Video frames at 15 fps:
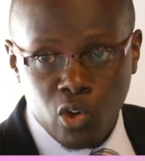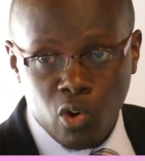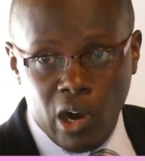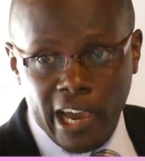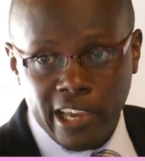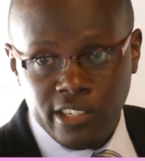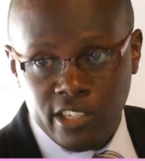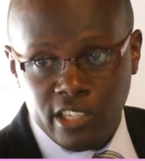
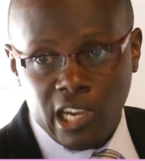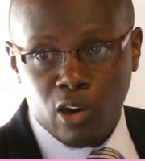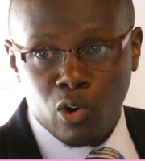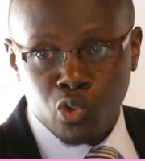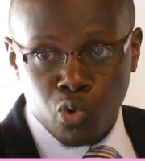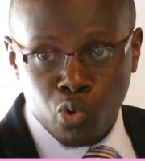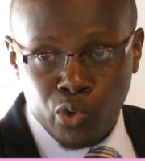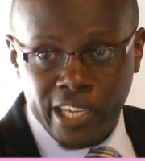your
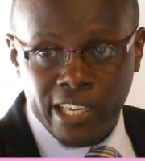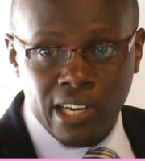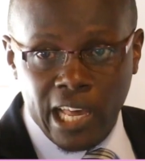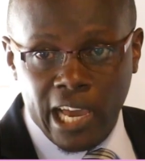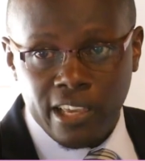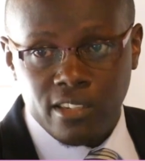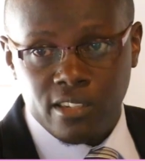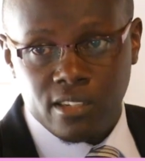idea or to
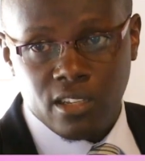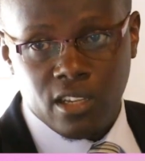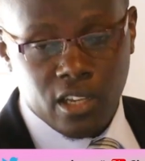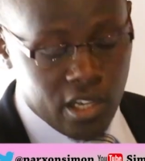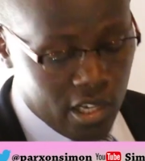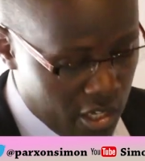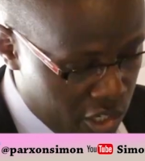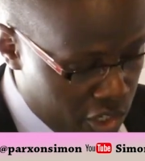
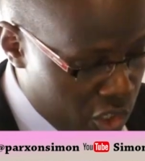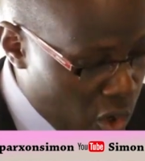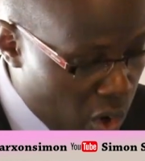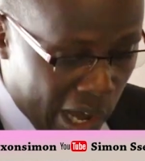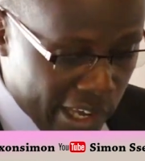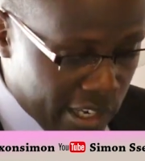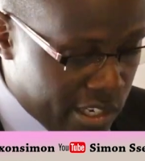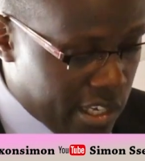realize
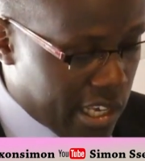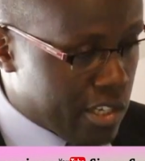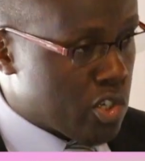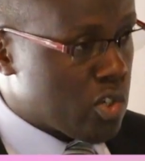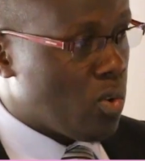your idea.